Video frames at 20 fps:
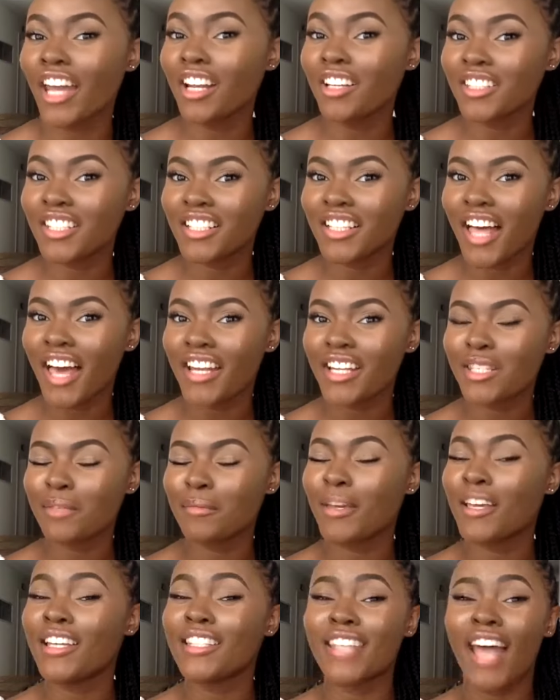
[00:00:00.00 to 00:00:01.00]
out to Gladys
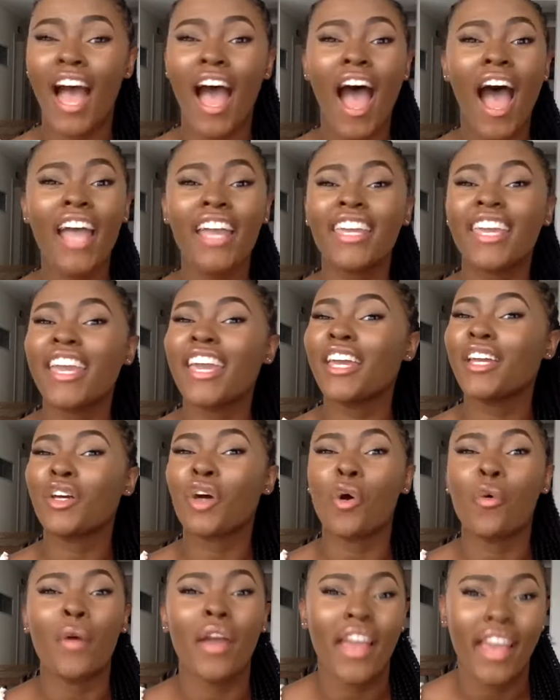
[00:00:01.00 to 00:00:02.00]
because I can't
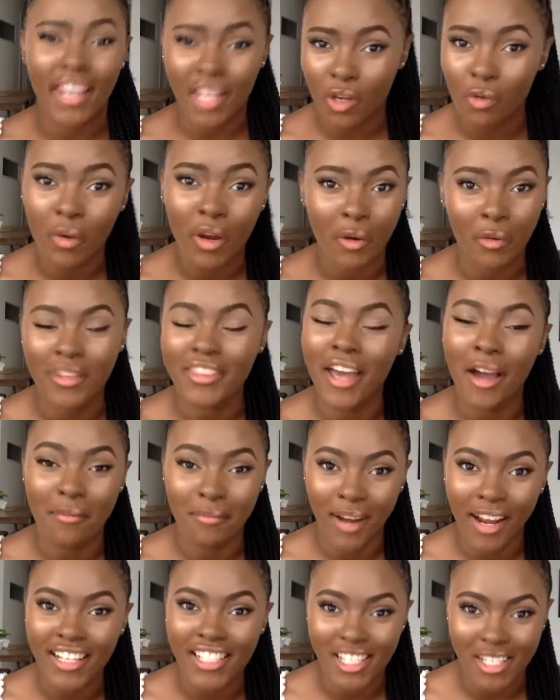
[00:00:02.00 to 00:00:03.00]
go anywhere without
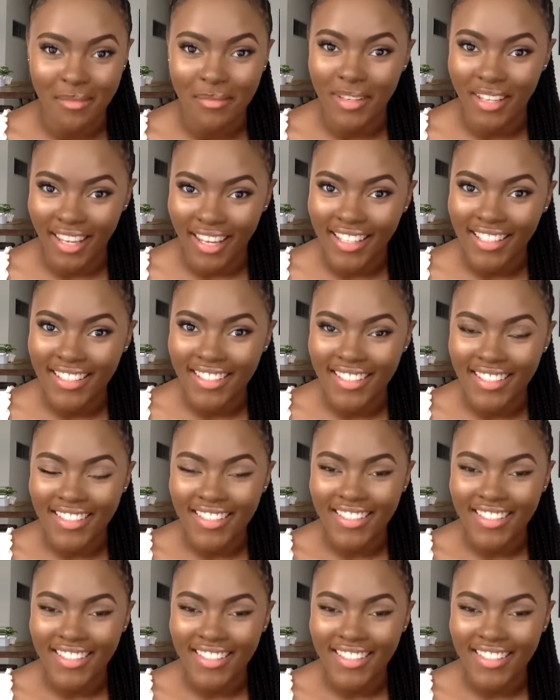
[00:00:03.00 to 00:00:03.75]
my GPS.